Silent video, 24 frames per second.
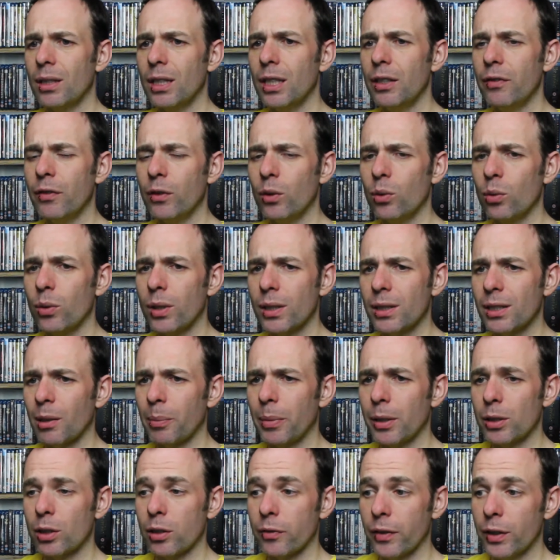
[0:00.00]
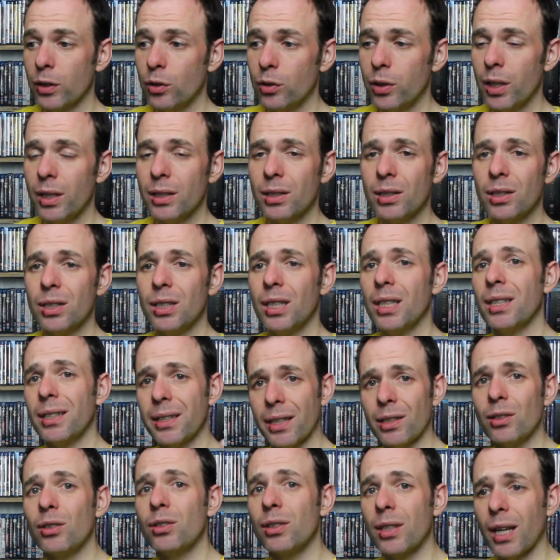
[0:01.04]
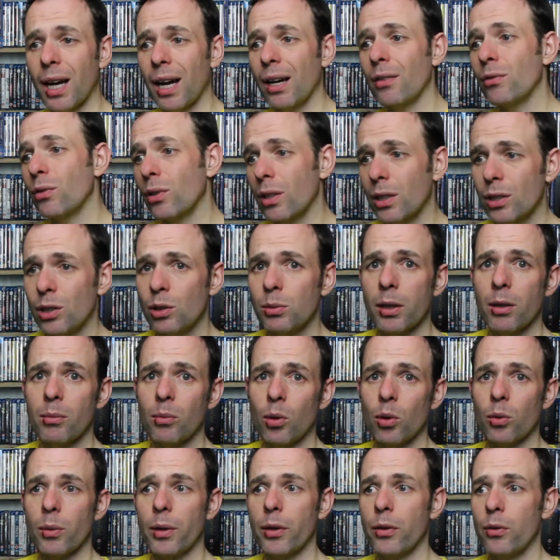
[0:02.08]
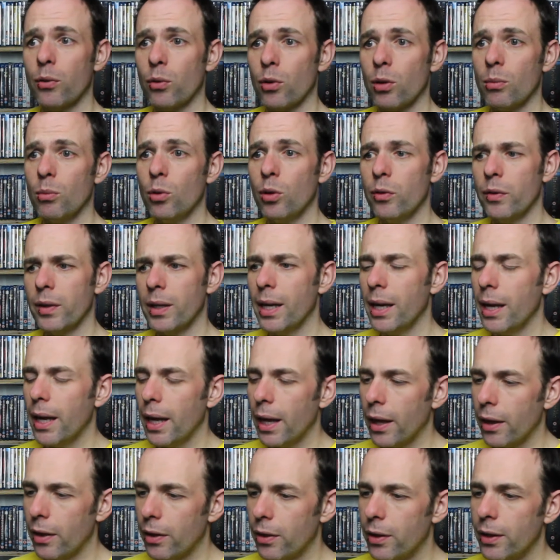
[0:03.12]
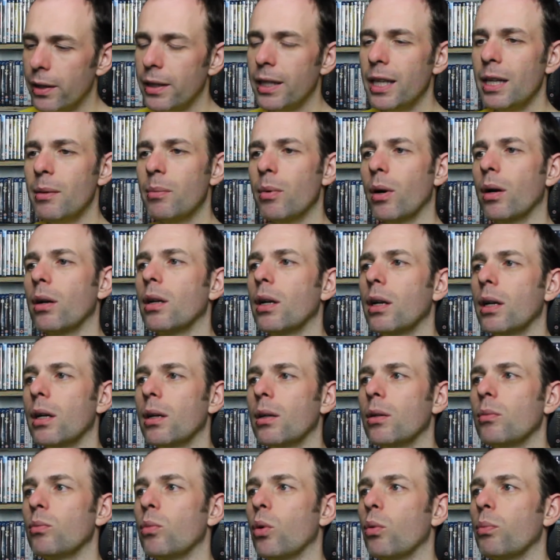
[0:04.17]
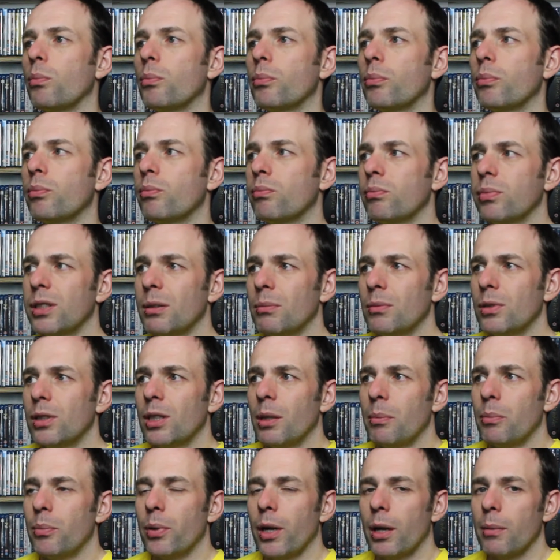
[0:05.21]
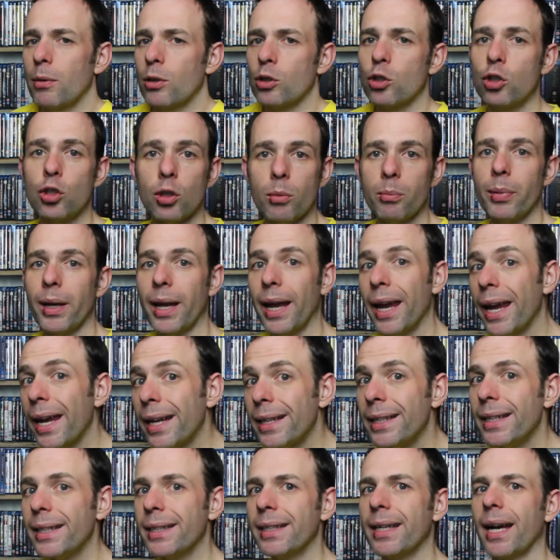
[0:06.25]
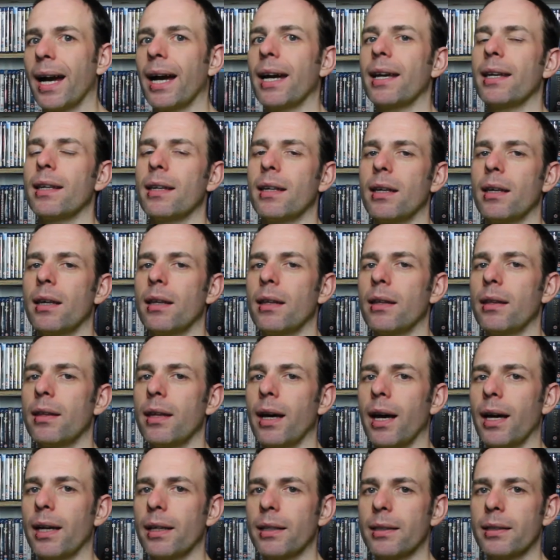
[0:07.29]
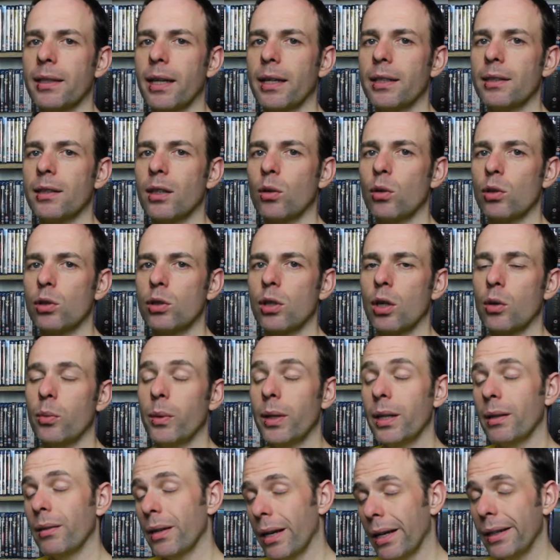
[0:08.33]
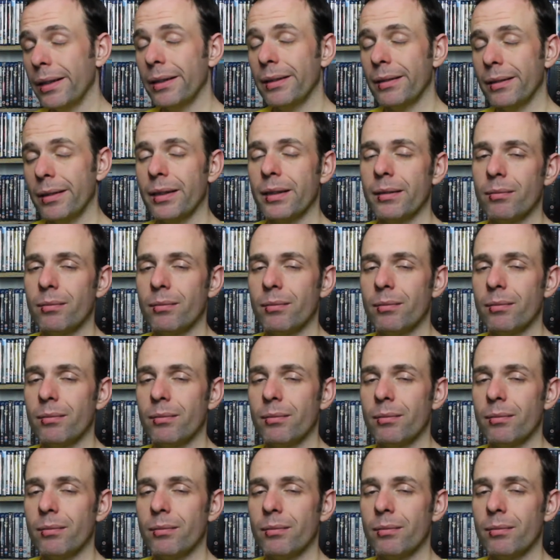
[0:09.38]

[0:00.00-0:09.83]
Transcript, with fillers: even though this is a person of interest, she continues to have relations with him all the way through the movie. The neighbour seems to pretty much jump at any guy that kind of looks her way, and